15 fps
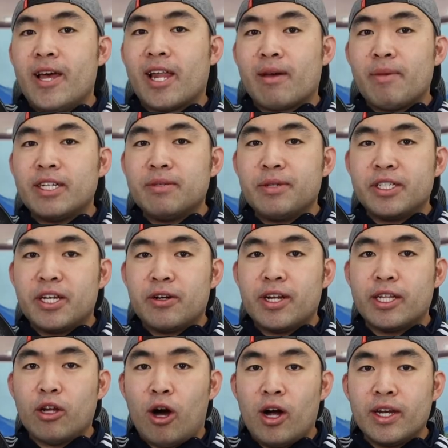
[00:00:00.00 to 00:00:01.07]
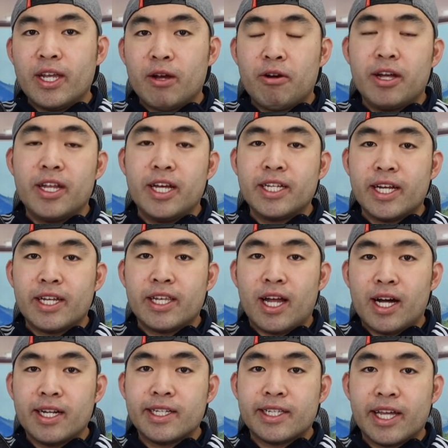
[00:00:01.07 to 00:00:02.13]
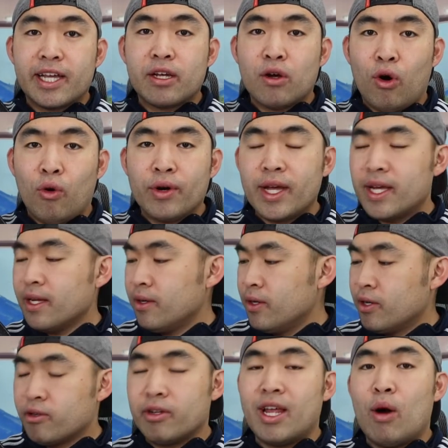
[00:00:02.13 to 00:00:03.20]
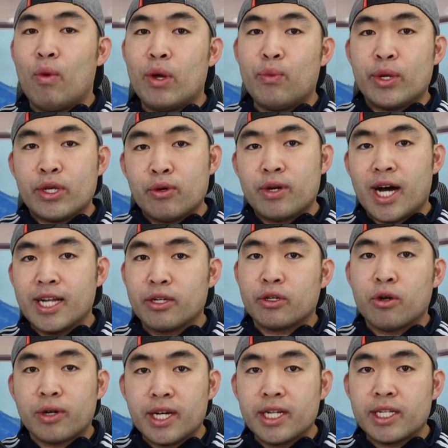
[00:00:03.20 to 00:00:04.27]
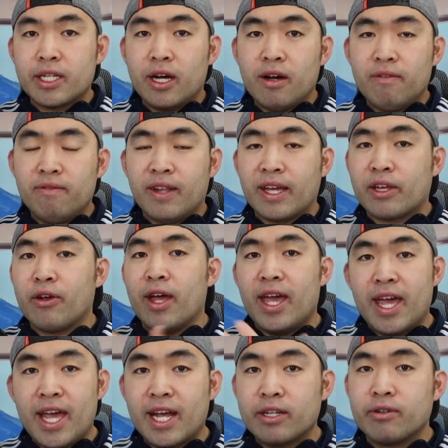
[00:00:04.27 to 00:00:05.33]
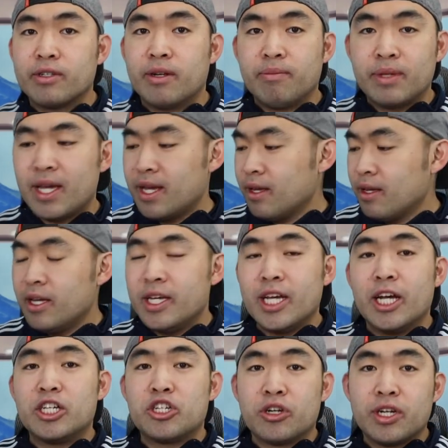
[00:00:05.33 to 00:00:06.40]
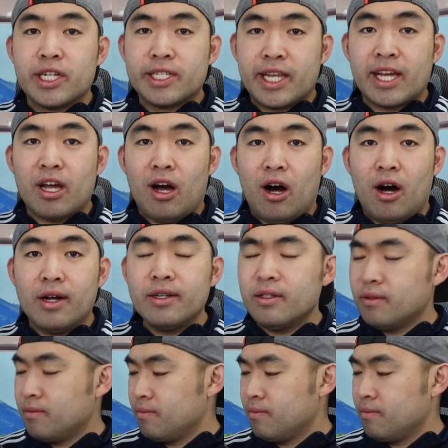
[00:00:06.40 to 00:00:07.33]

Like I mentioned, the material that's on here, it is a non-stick coating. So that way when you guys are cooking stuff like your eggs or something, it shouldn't stick on.